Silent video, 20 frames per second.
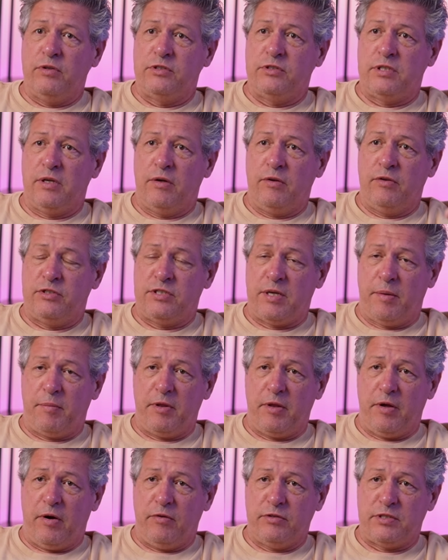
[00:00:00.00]
some
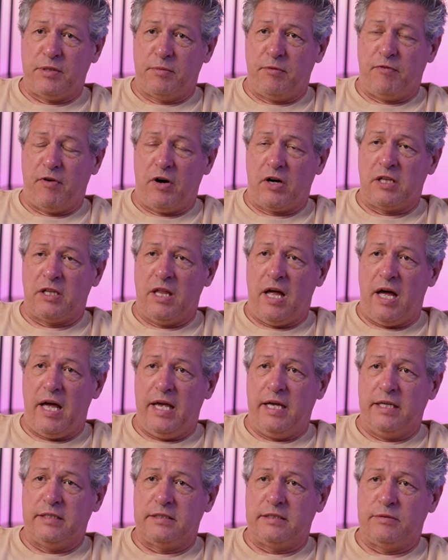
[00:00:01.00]
of our
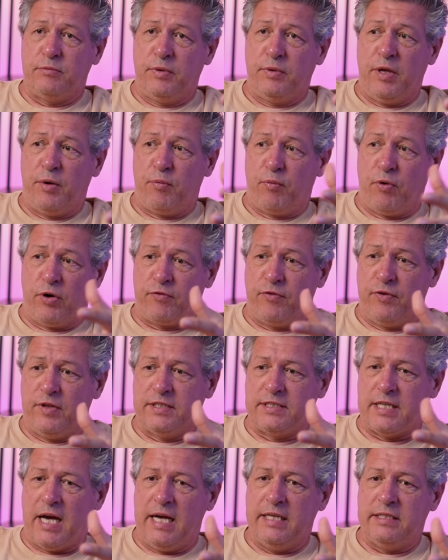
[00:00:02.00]
clients, when they worked for
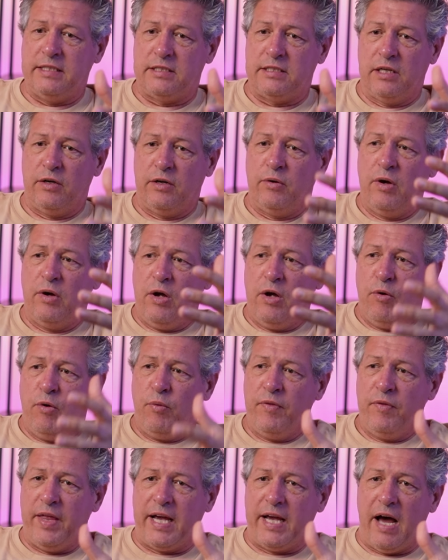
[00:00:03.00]
this ISO,
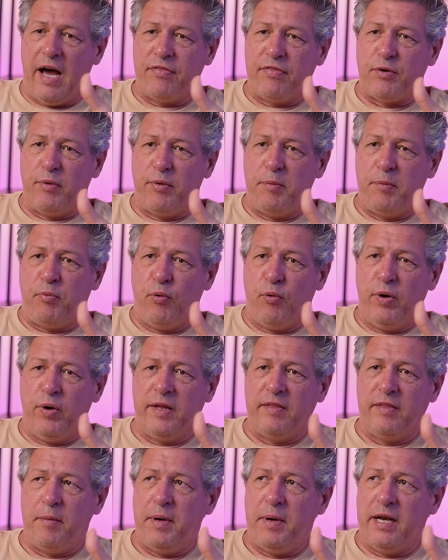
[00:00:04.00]
when they got the
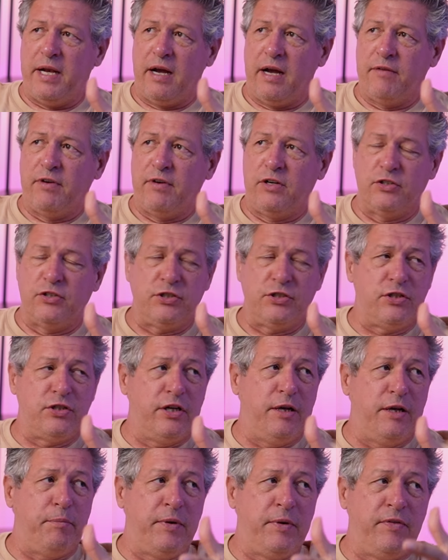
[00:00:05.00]
reporting, they may not have understood
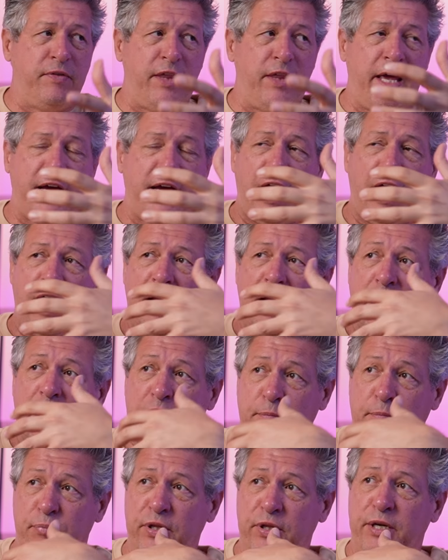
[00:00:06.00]
it, but they got
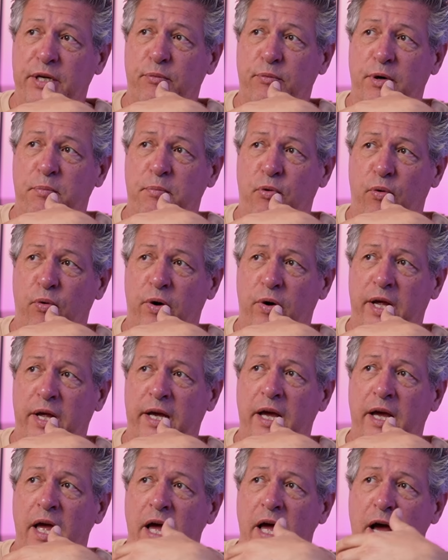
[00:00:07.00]
complete
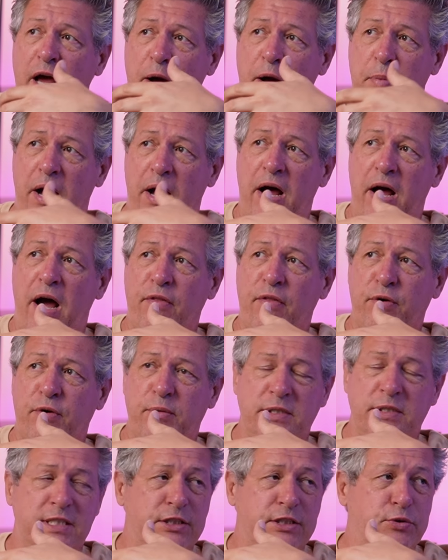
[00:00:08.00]
reporting about how the
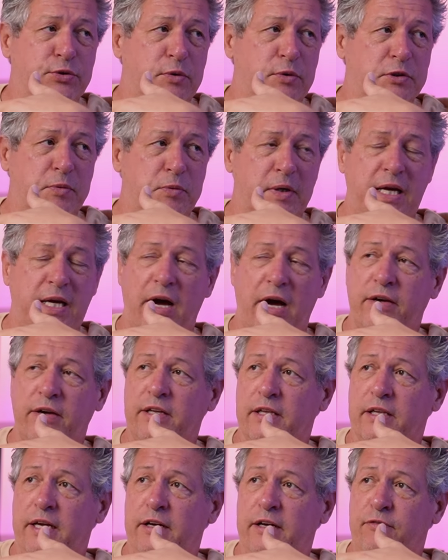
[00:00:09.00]
residuals were
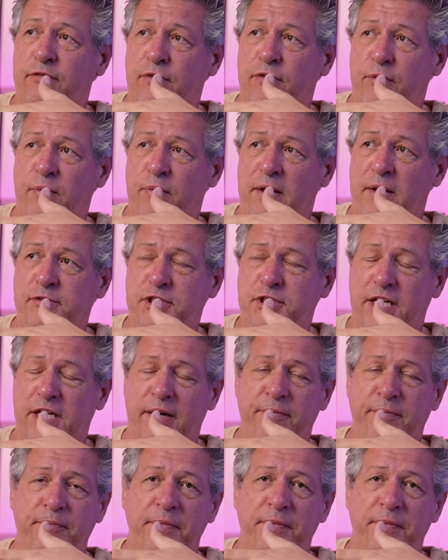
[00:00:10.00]
calculated for the rev share.